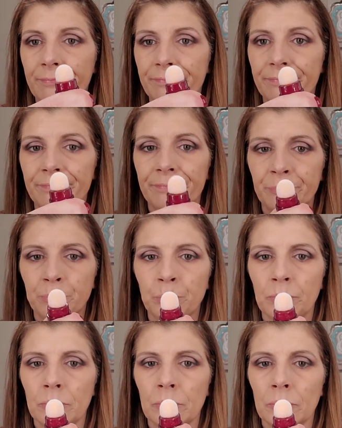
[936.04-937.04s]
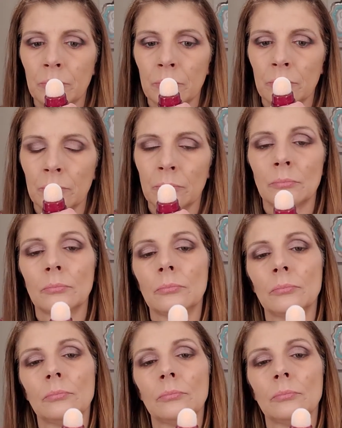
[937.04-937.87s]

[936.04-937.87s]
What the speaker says: (no one is talking)